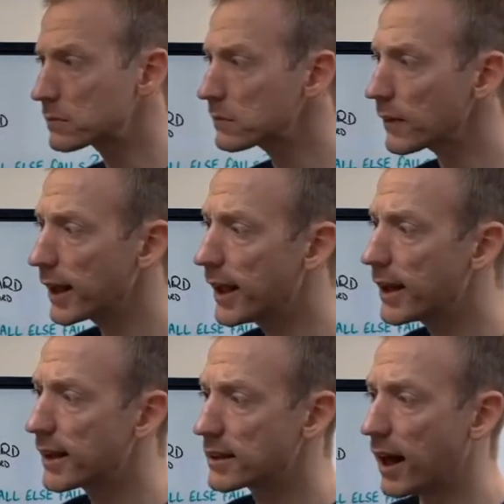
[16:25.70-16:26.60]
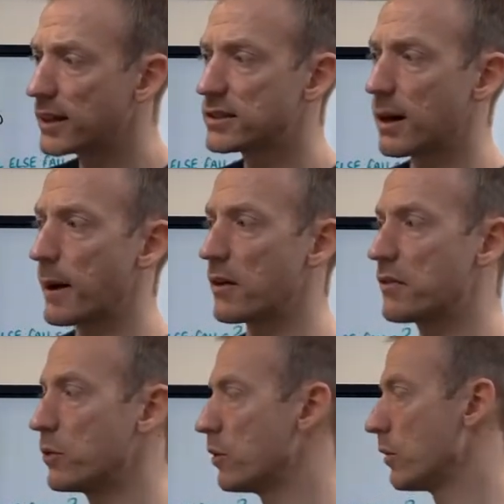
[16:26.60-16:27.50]
eating a certain amount of
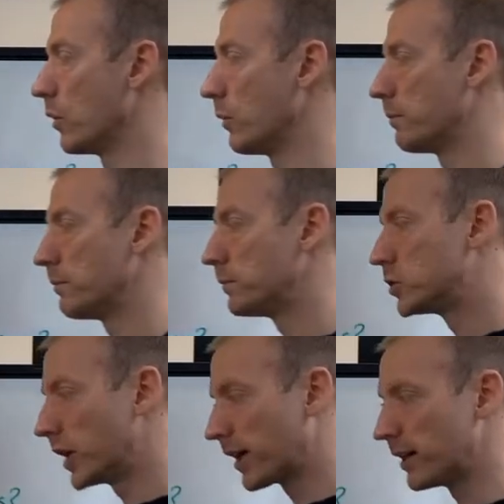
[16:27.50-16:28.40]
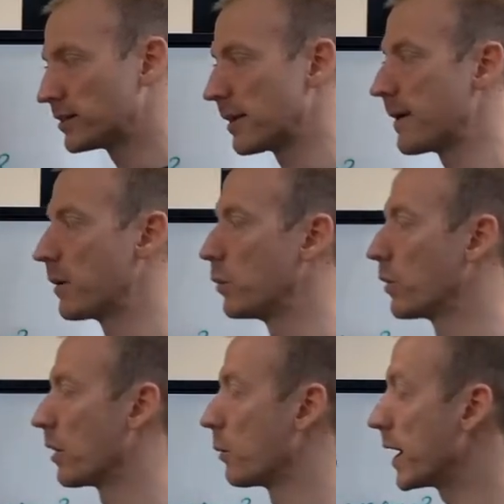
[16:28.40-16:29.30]
food or drinking a certain amount of
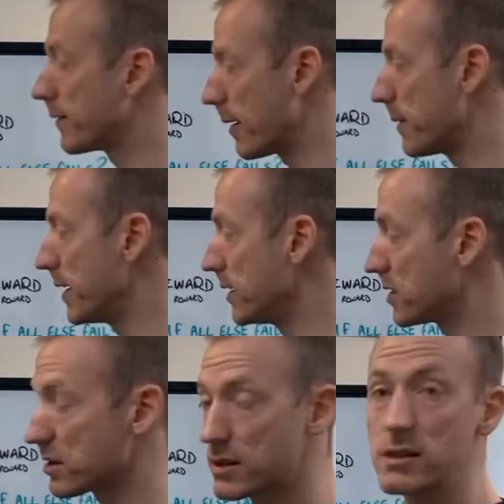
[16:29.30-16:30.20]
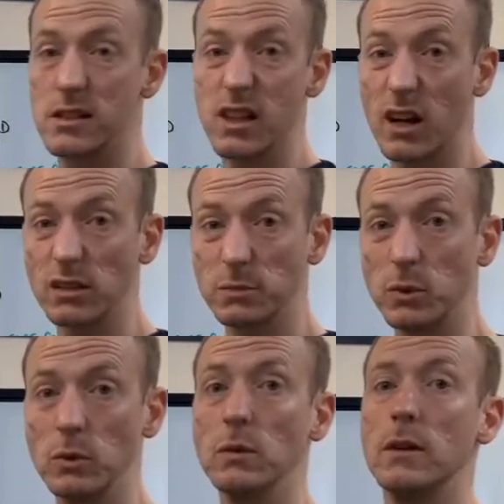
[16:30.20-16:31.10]
water, whatever it may be, just start
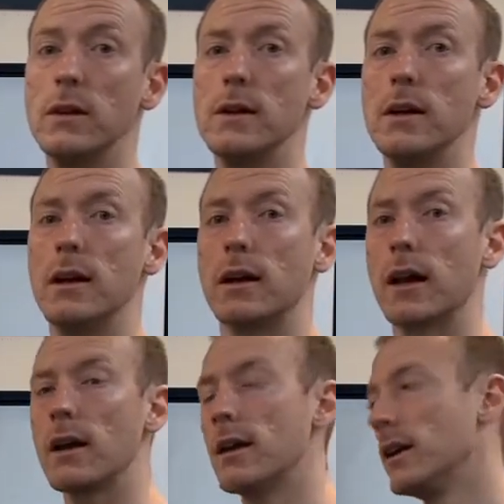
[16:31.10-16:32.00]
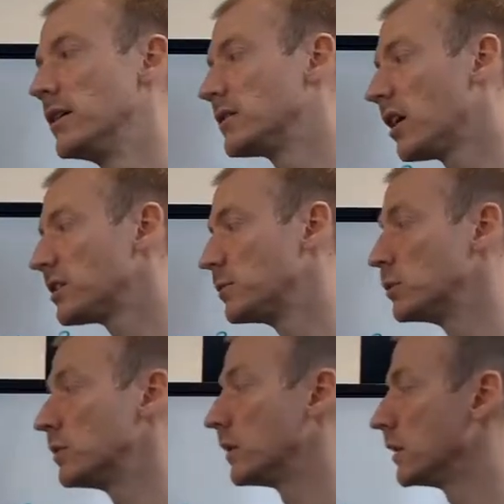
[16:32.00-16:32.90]
small, okay? Start small,
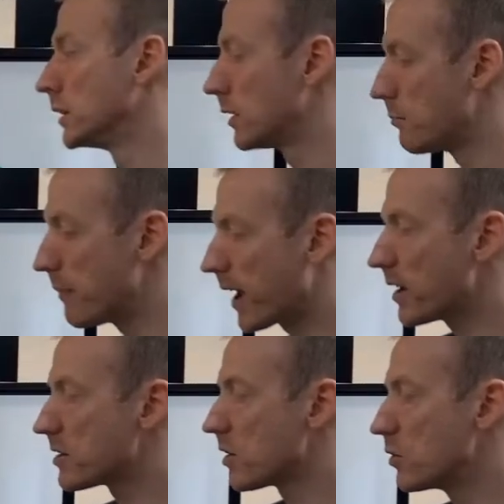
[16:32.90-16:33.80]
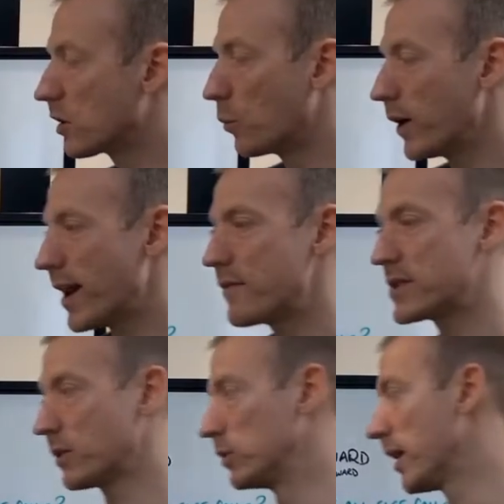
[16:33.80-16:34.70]
make it so you can win every
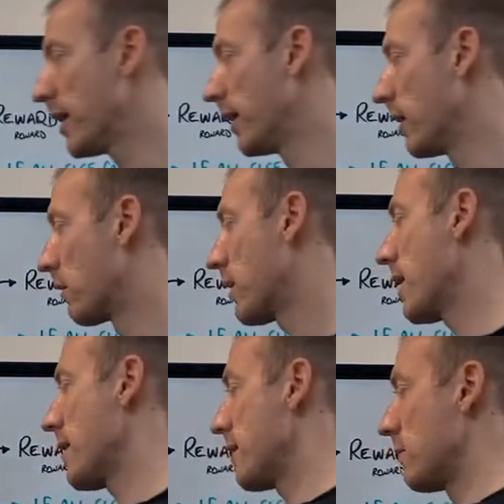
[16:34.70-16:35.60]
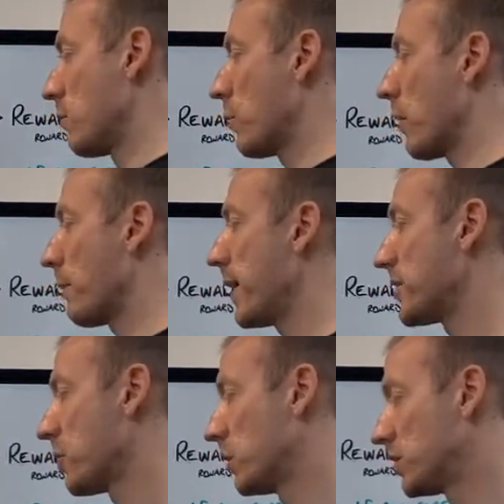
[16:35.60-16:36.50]
single day, all right? And then we want to make
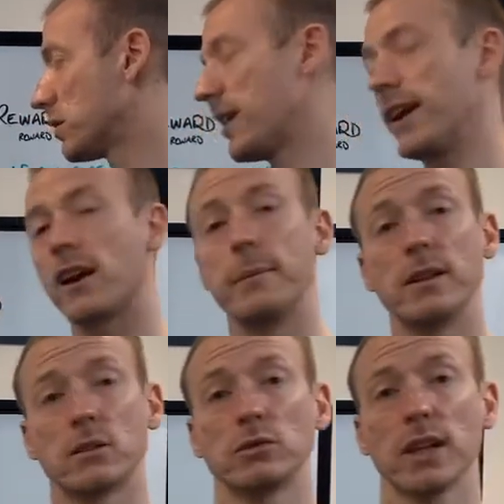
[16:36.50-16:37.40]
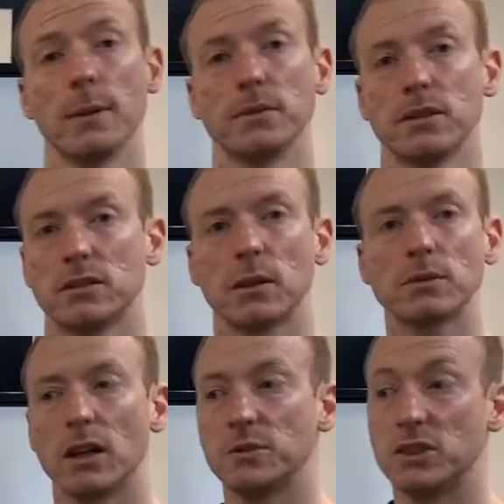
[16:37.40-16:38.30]
sure these incremental steps.
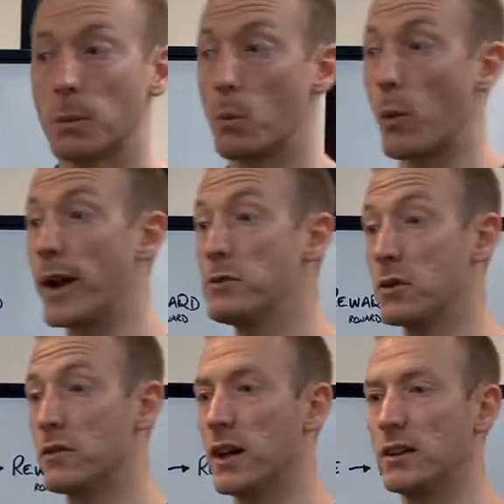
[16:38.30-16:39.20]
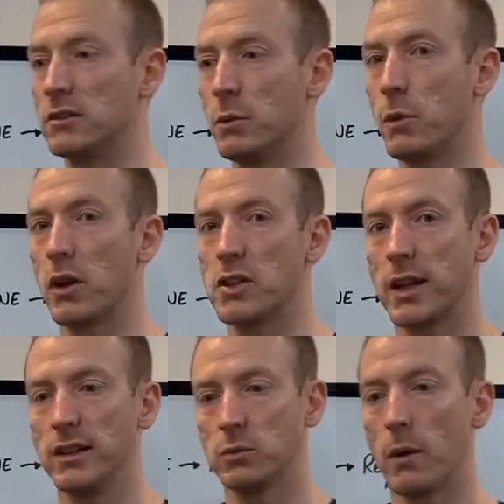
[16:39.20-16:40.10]
Sometimes we jump way too advanced. We want to
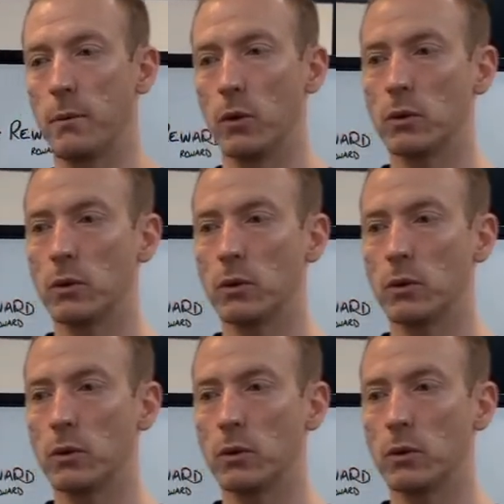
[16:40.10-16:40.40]
change one meal.